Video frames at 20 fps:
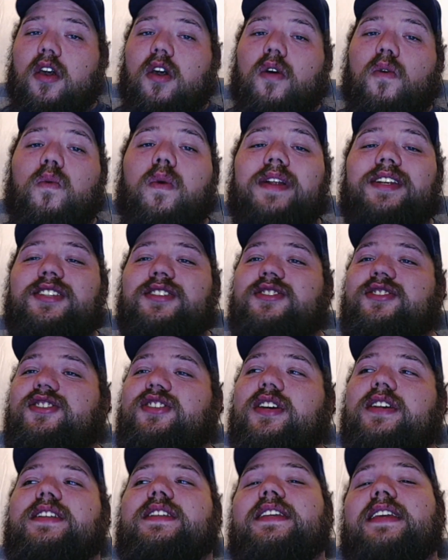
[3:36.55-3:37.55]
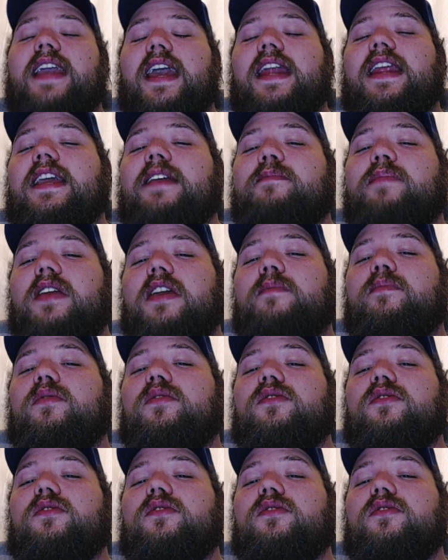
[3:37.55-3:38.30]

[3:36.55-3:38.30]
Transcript: which is just getting people